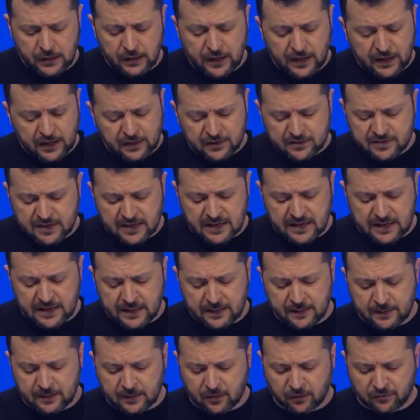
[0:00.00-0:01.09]
In any
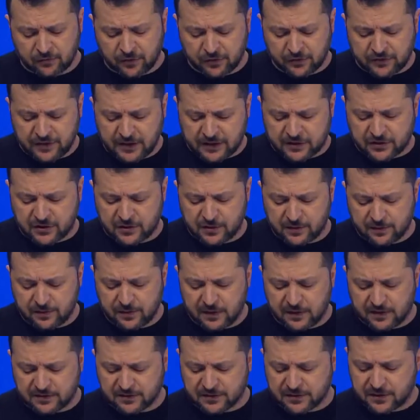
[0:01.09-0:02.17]
dire
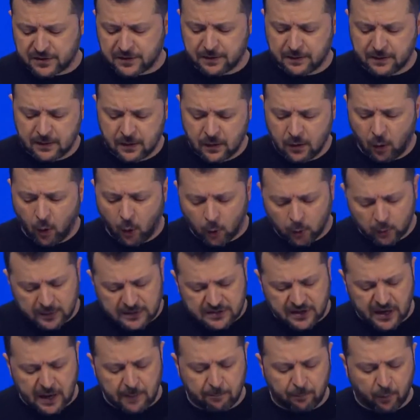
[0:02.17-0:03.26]
confrontation, there's
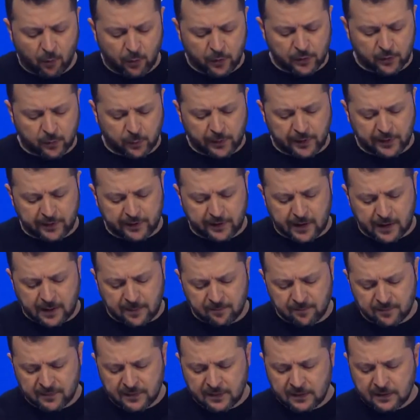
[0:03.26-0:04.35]
always a point
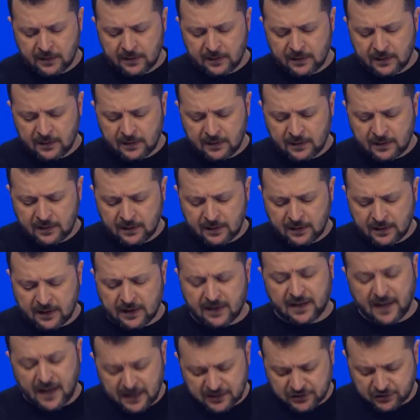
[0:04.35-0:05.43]
where
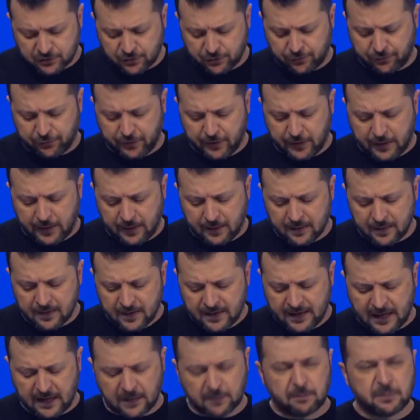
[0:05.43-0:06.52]
catastrophe
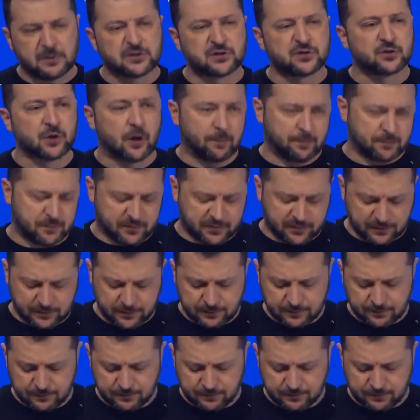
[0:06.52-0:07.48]
can be stopped.